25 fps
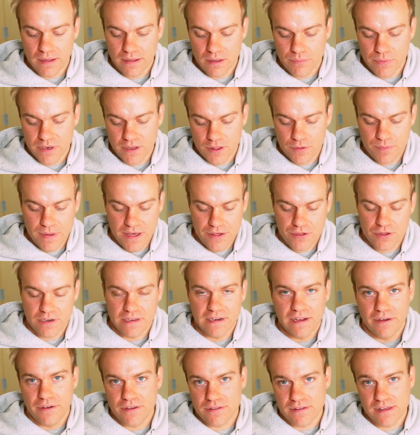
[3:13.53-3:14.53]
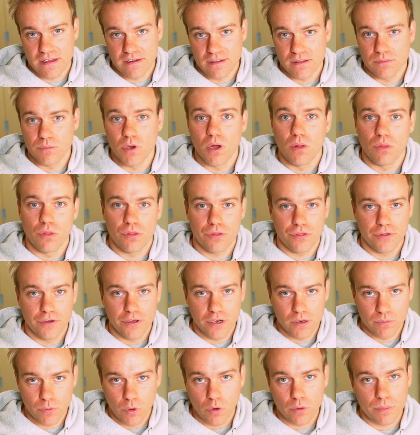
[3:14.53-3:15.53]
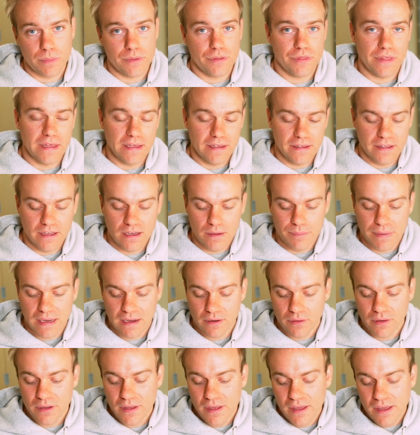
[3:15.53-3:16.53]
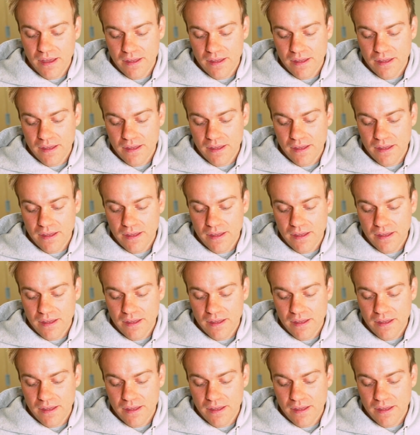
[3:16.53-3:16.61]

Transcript: I mean, especially now it's the end of the month, you're going to want to be thinking about